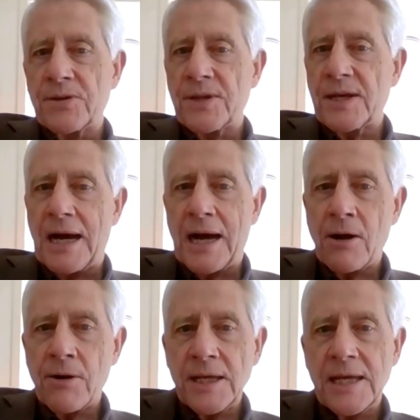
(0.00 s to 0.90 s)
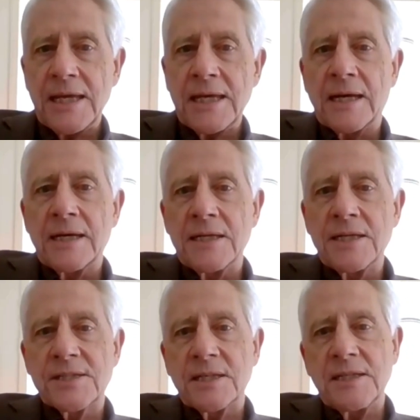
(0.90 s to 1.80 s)
But the irony here
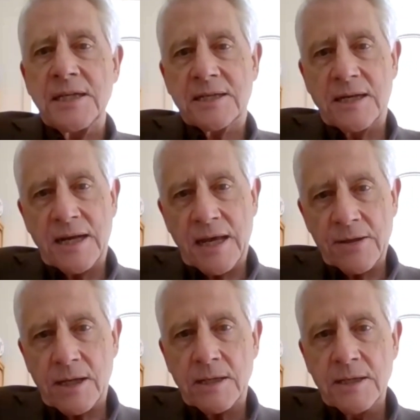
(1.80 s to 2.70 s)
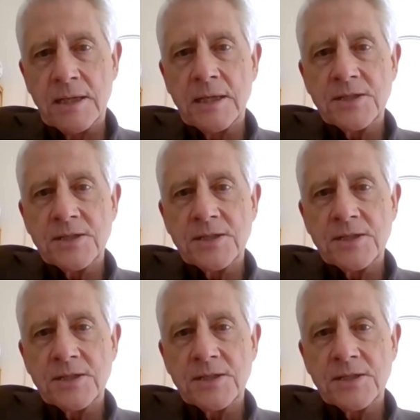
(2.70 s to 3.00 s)
is that yet another